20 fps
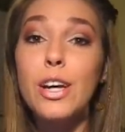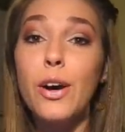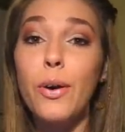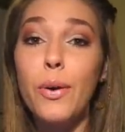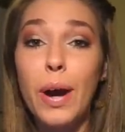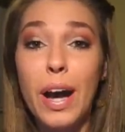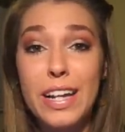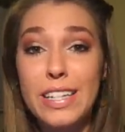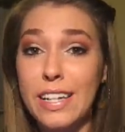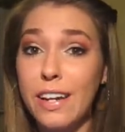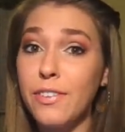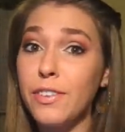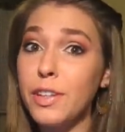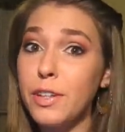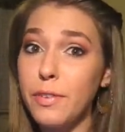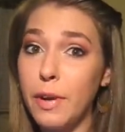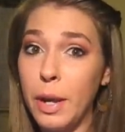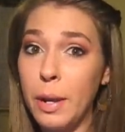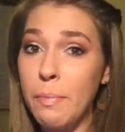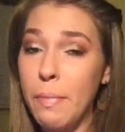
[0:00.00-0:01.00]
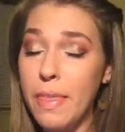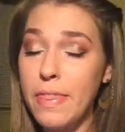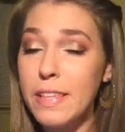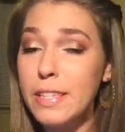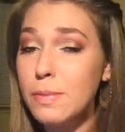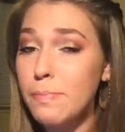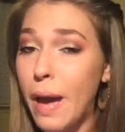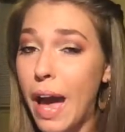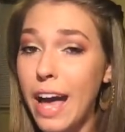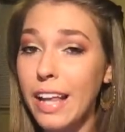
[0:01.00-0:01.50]
So I definitely recommend
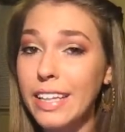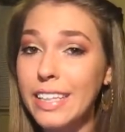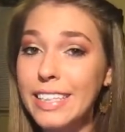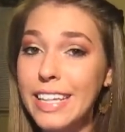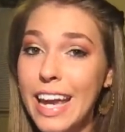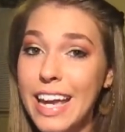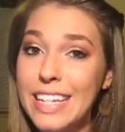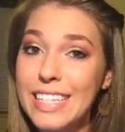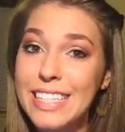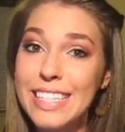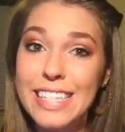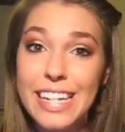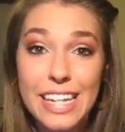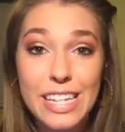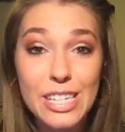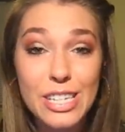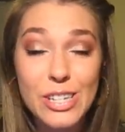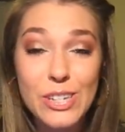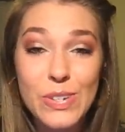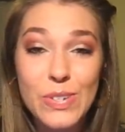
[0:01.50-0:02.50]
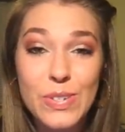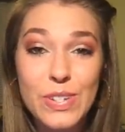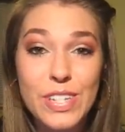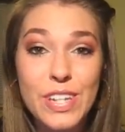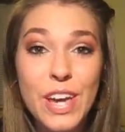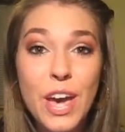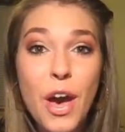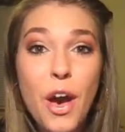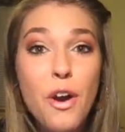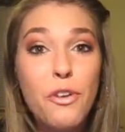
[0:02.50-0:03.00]
this palette and stay
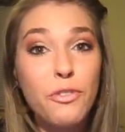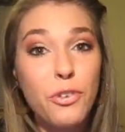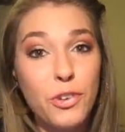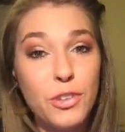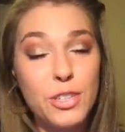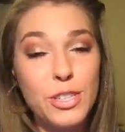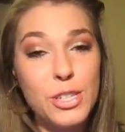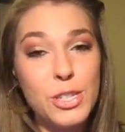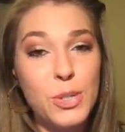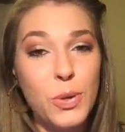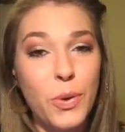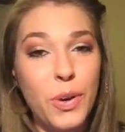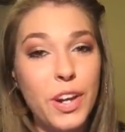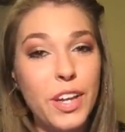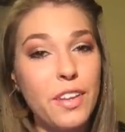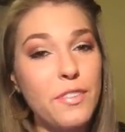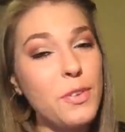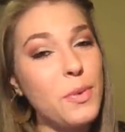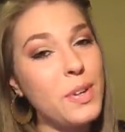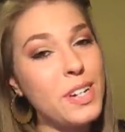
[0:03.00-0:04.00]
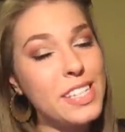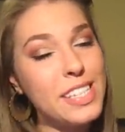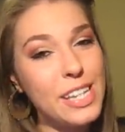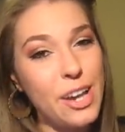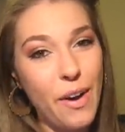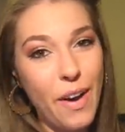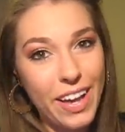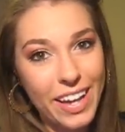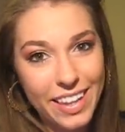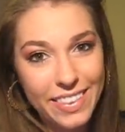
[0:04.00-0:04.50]
tuned for the tutorial if you want to
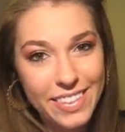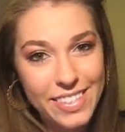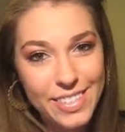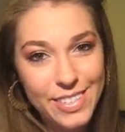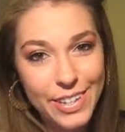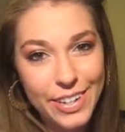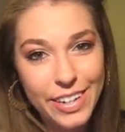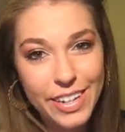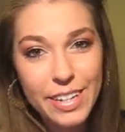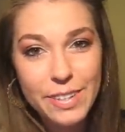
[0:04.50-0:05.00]
see how I got this look.